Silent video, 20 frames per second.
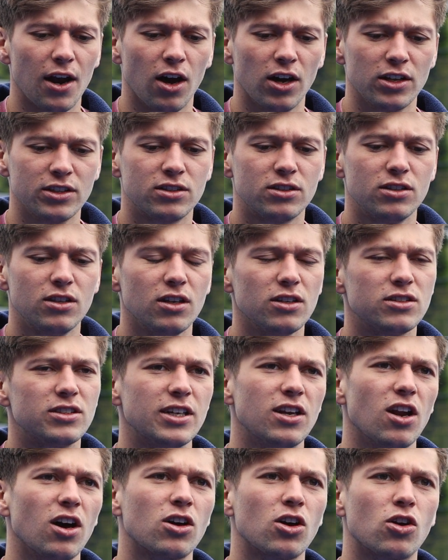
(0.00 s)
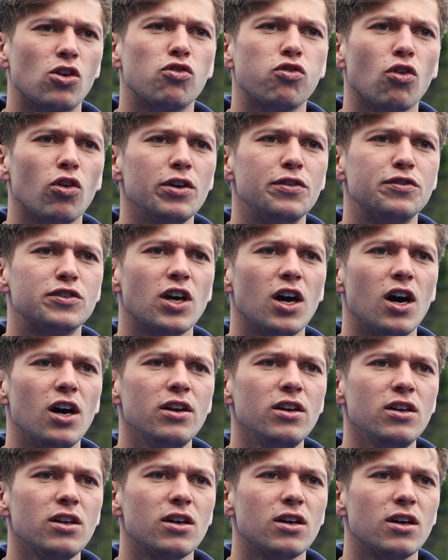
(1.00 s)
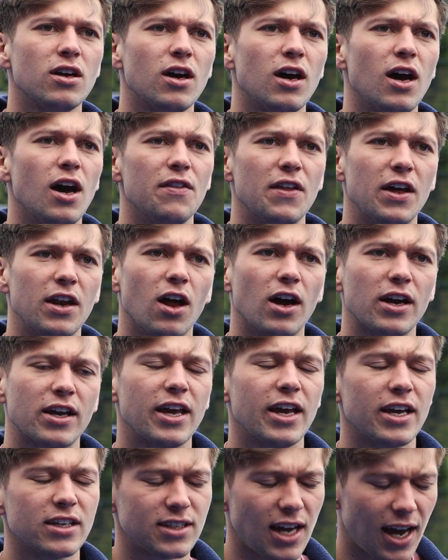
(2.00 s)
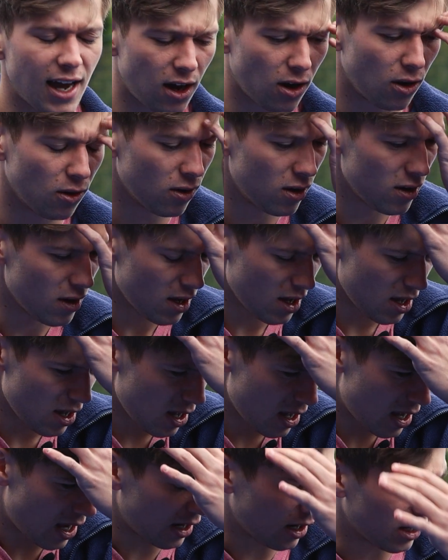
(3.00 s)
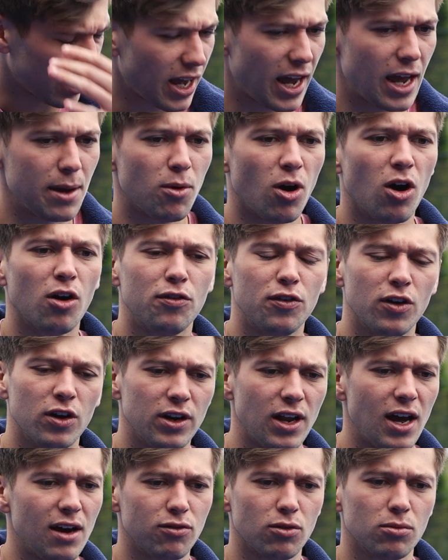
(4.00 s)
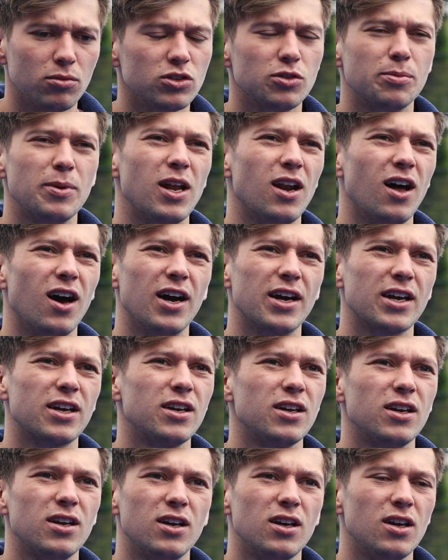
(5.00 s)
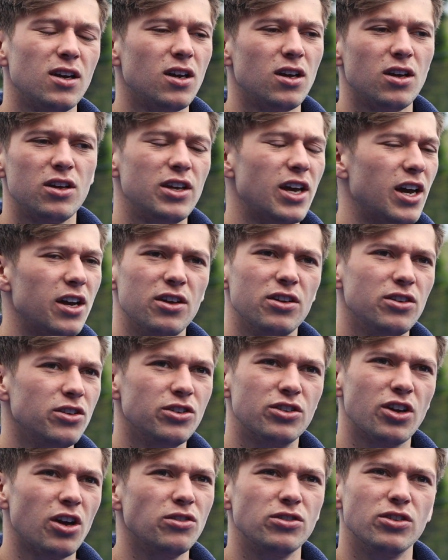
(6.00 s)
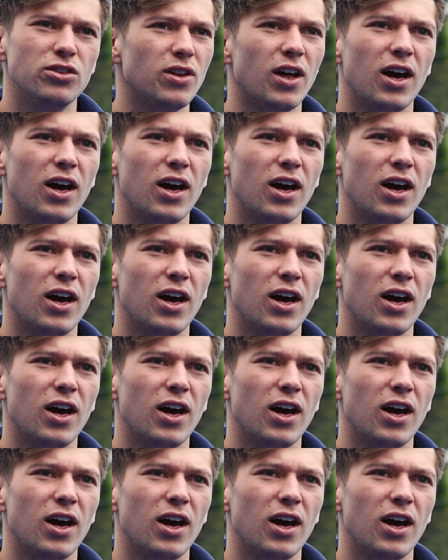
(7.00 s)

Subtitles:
I did like a Cruyff turn and then like kicked it out, and I came off and everyone was a bit like, yeah, you don't do